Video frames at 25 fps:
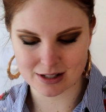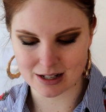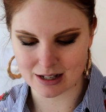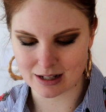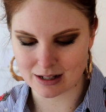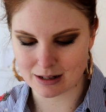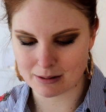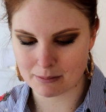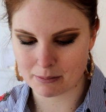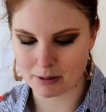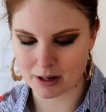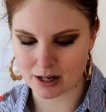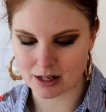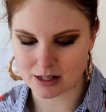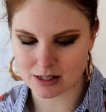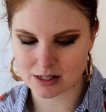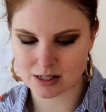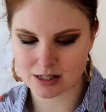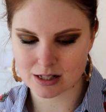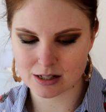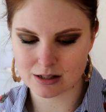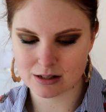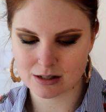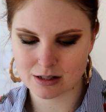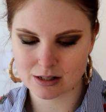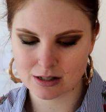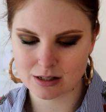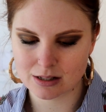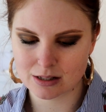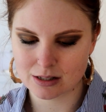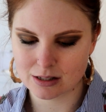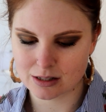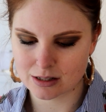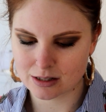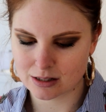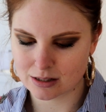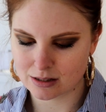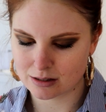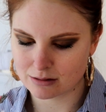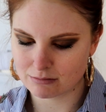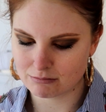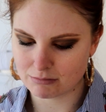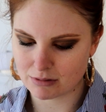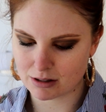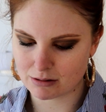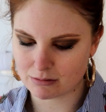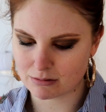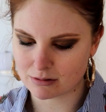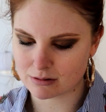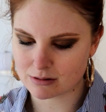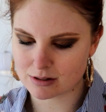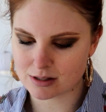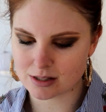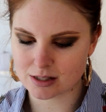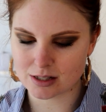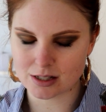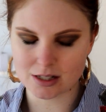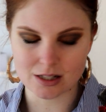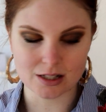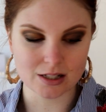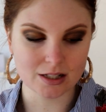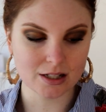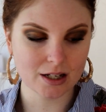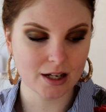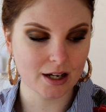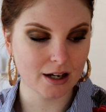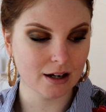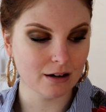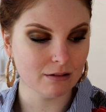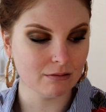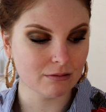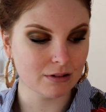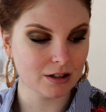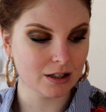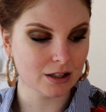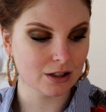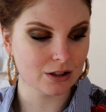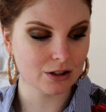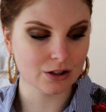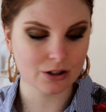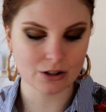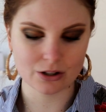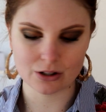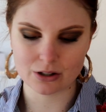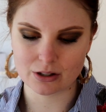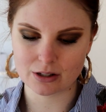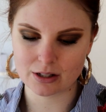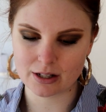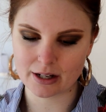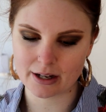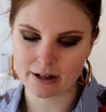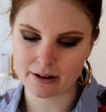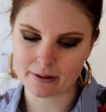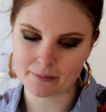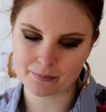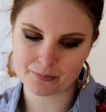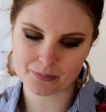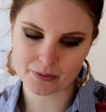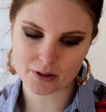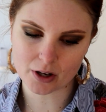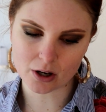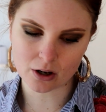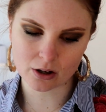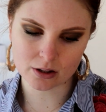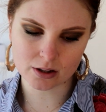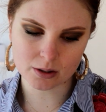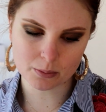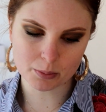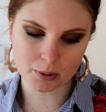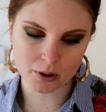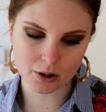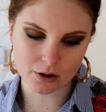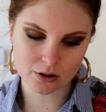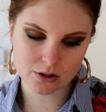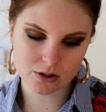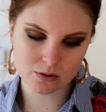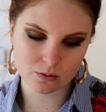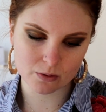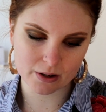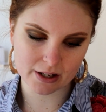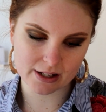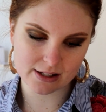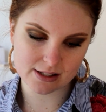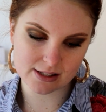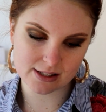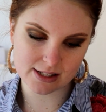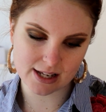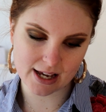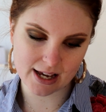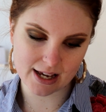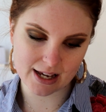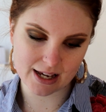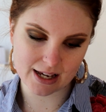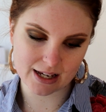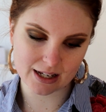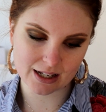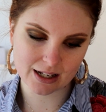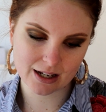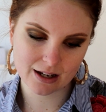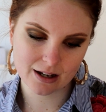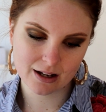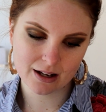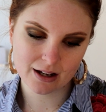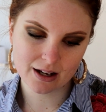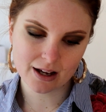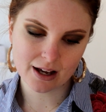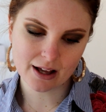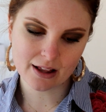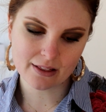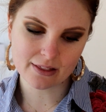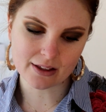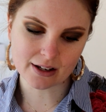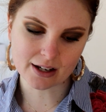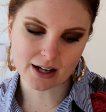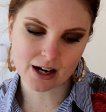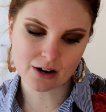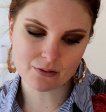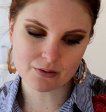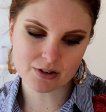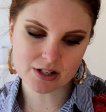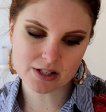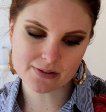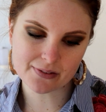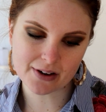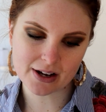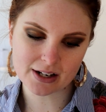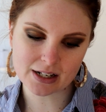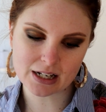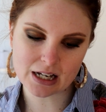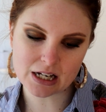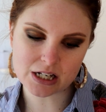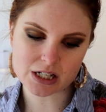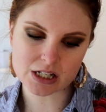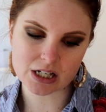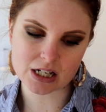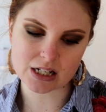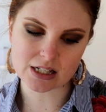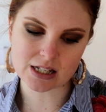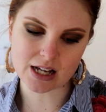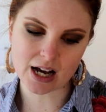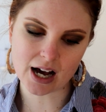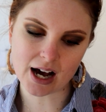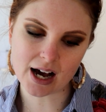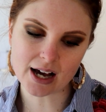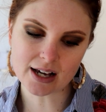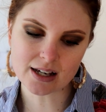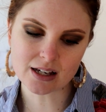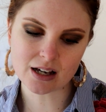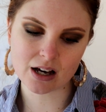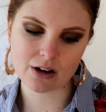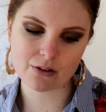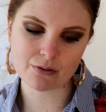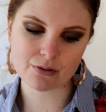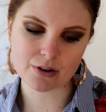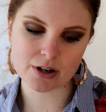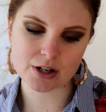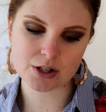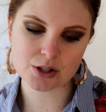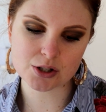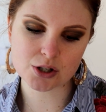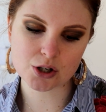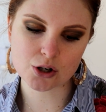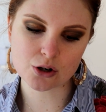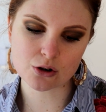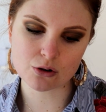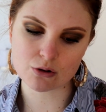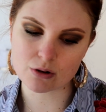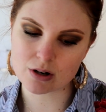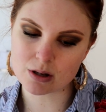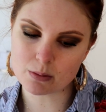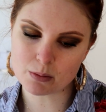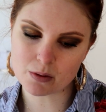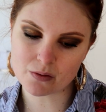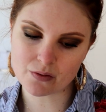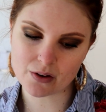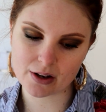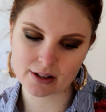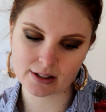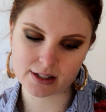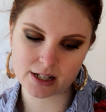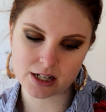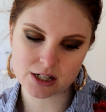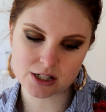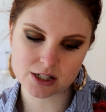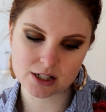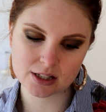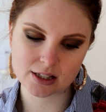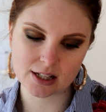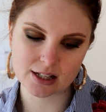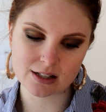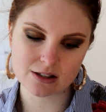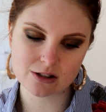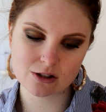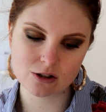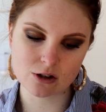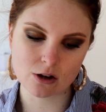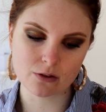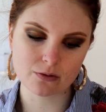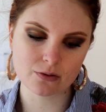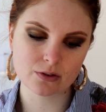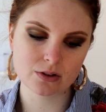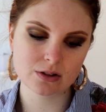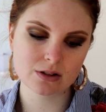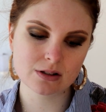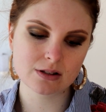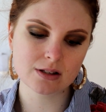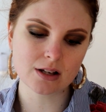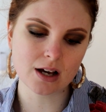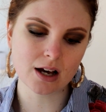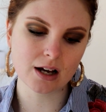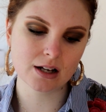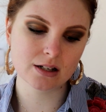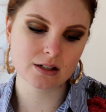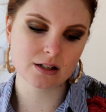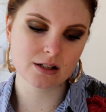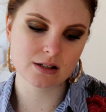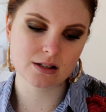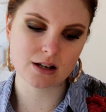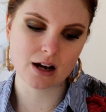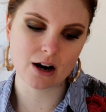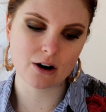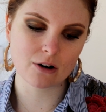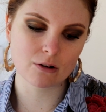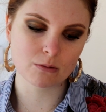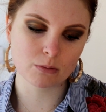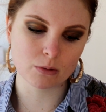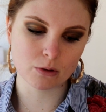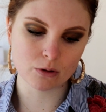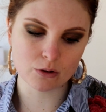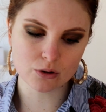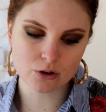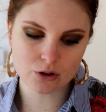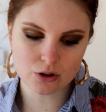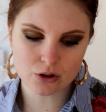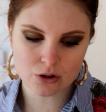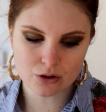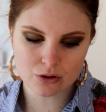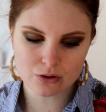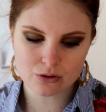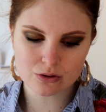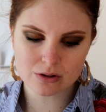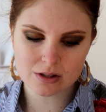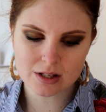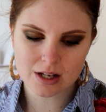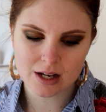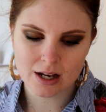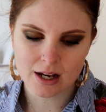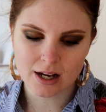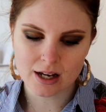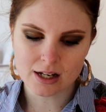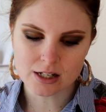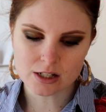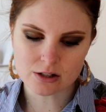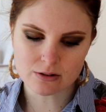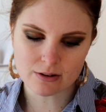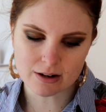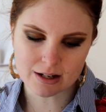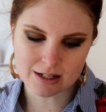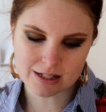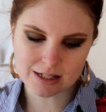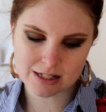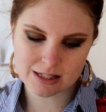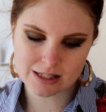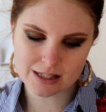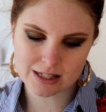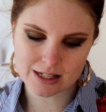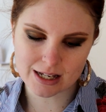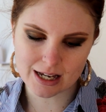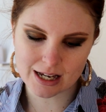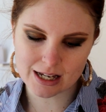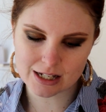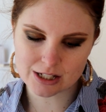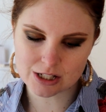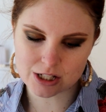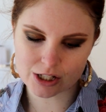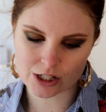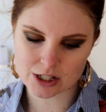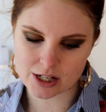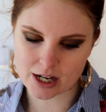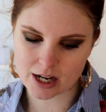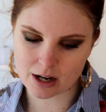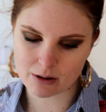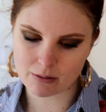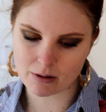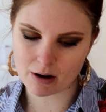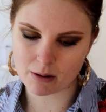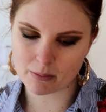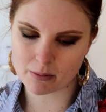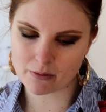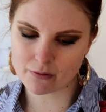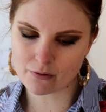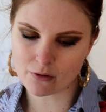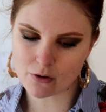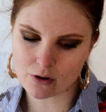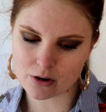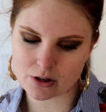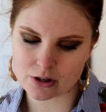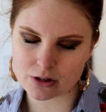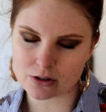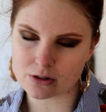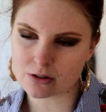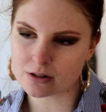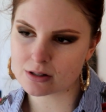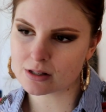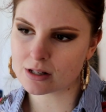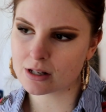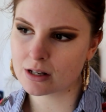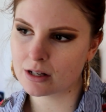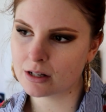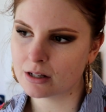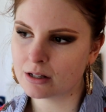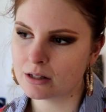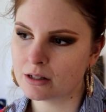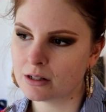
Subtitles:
skin, but we will see how we go. Now on the box we're saying the coverage foundation is a high coverage creamy foundation that softens undesirable hues. Directions again to shake well before use.